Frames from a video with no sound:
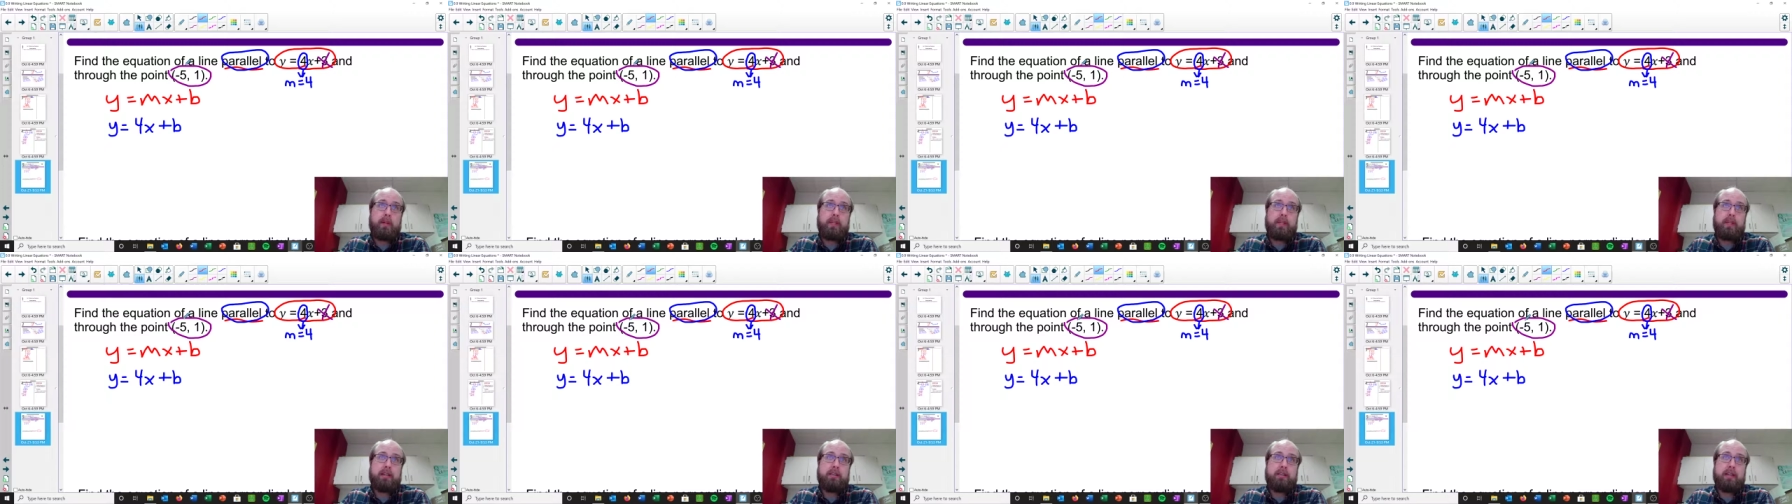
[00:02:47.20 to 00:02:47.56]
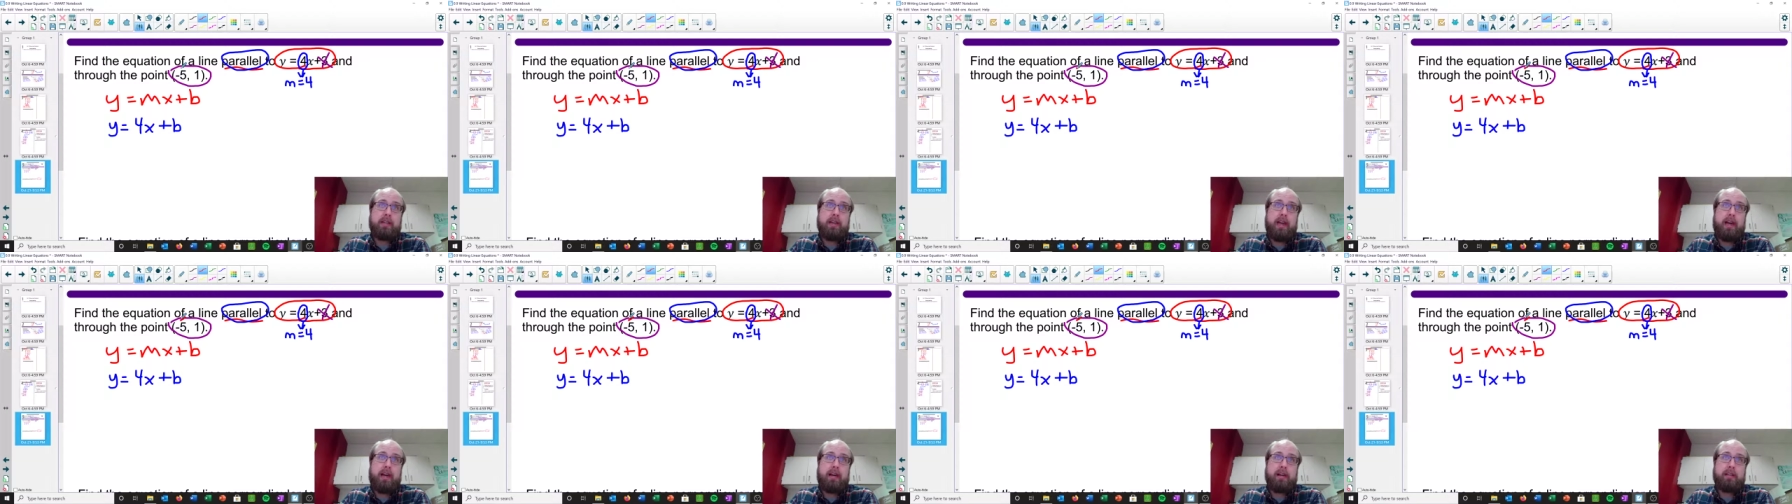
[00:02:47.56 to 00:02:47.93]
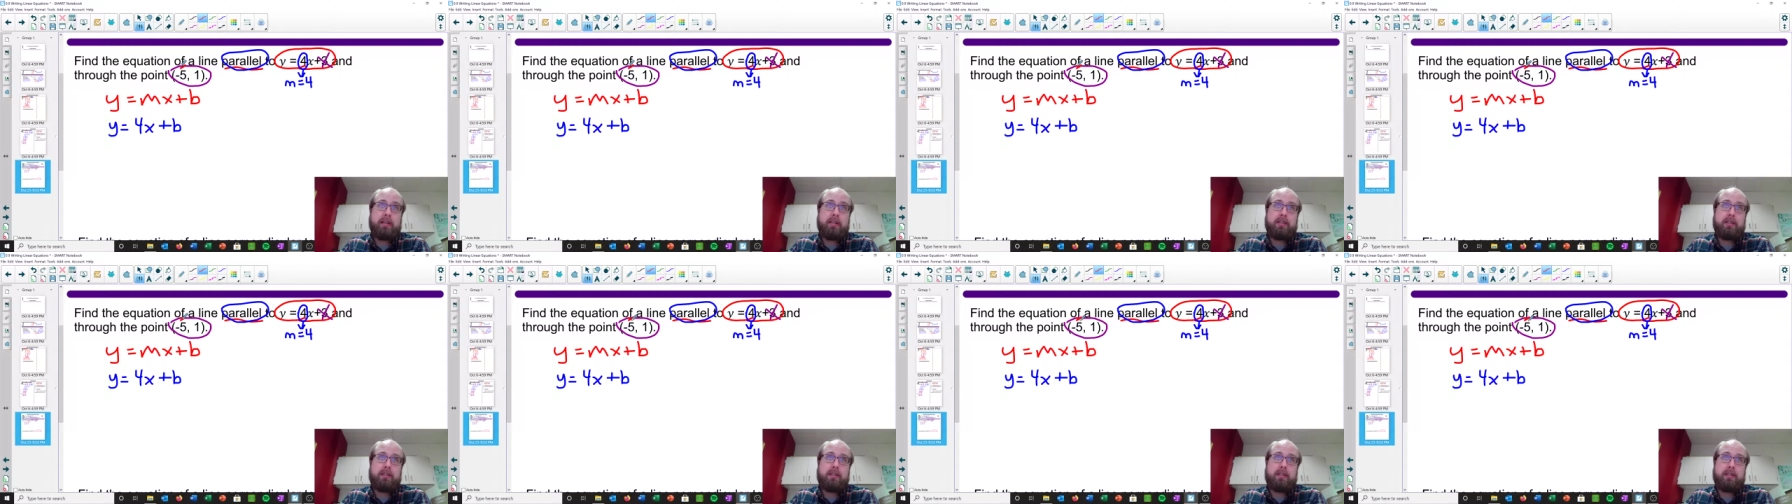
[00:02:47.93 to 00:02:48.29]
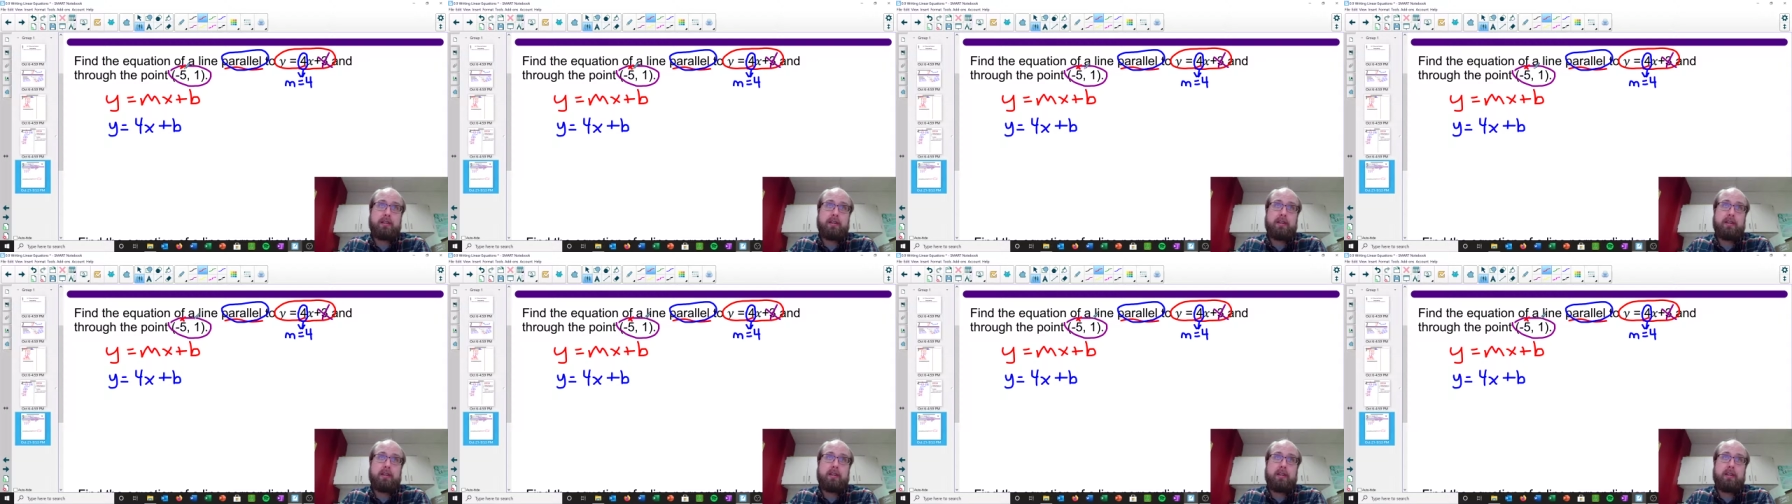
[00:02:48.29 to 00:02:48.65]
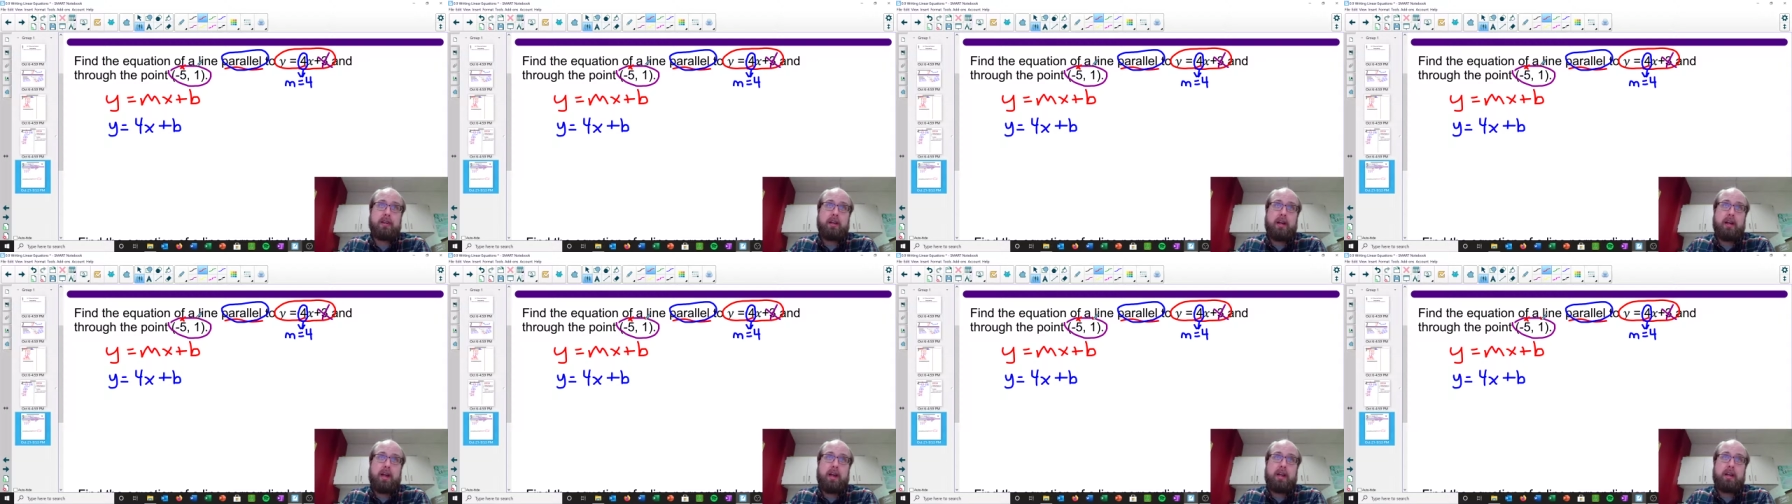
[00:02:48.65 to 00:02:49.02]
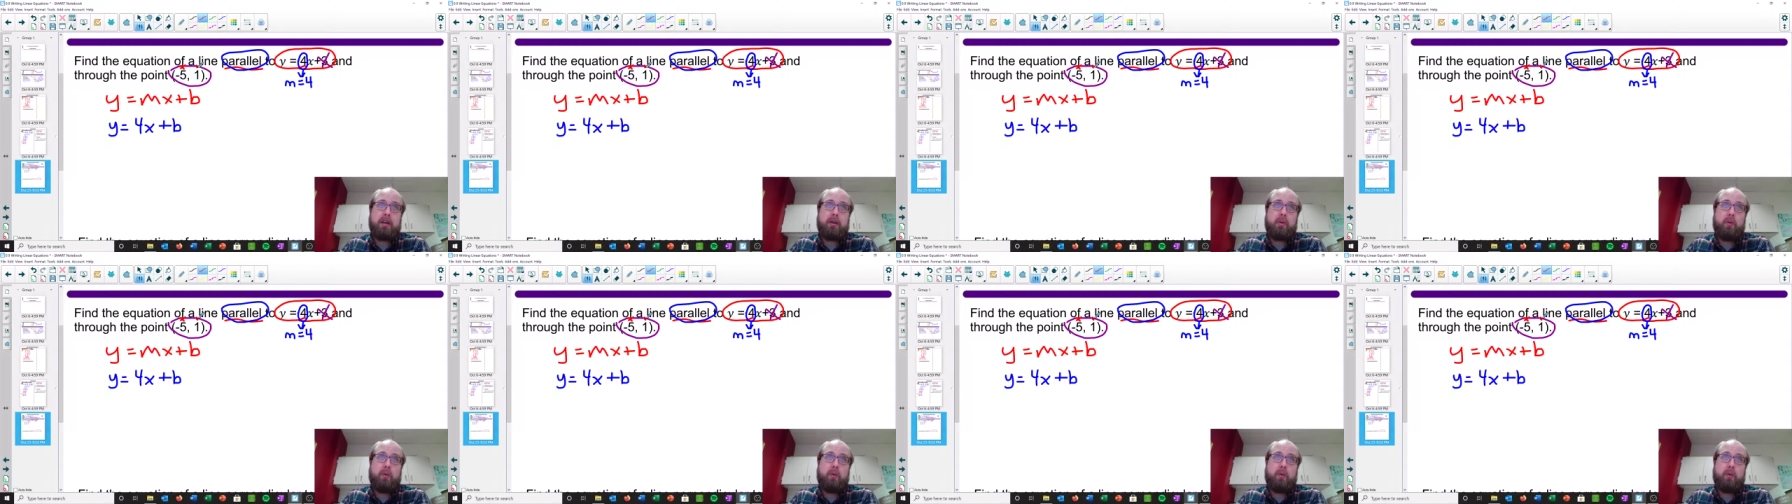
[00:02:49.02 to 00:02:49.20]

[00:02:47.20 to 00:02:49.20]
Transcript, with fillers: is an x and a